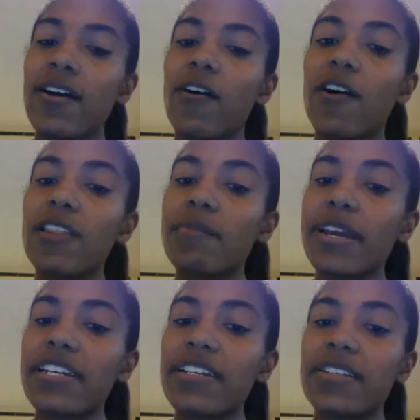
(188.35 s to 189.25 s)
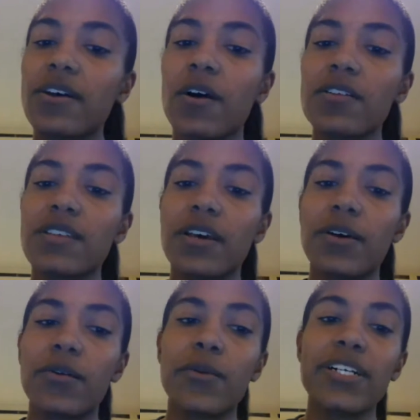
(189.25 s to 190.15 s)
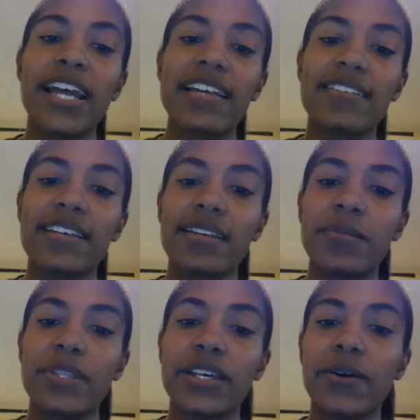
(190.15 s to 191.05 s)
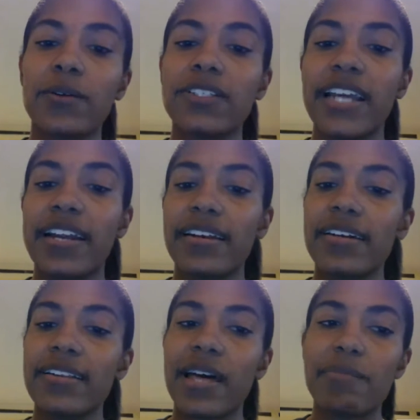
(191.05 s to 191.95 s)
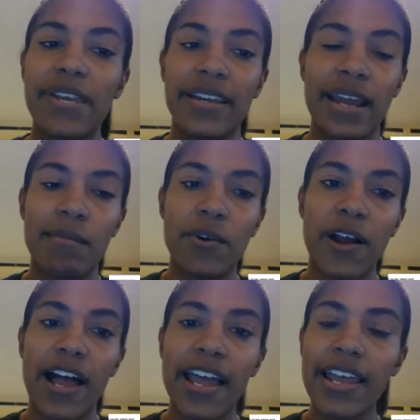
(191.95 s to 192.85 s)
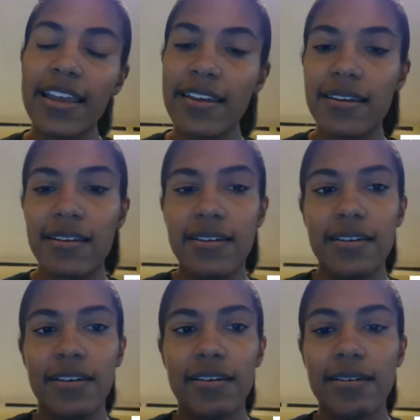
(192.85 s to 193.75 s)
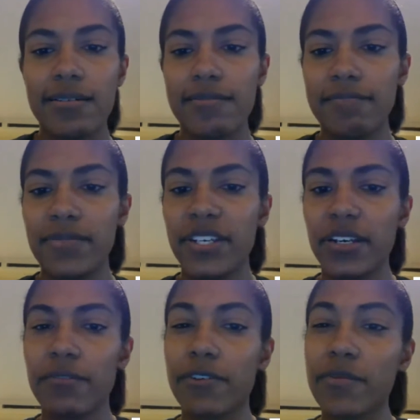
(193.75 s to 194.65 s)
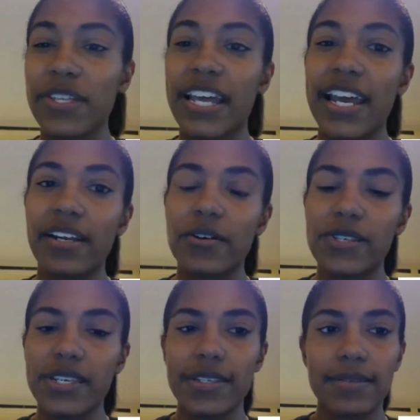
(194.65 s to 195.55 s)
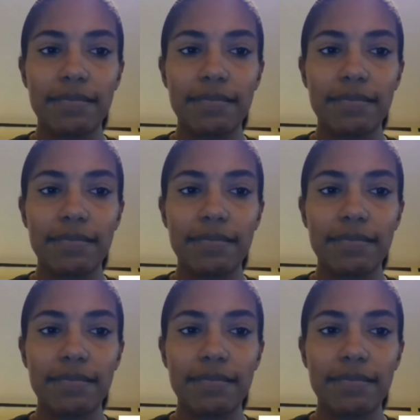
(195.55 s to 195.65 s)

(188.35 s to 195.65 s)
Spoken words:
All the patients also were tested with the gold standard, that being an MRI, to confirm the diagnosis.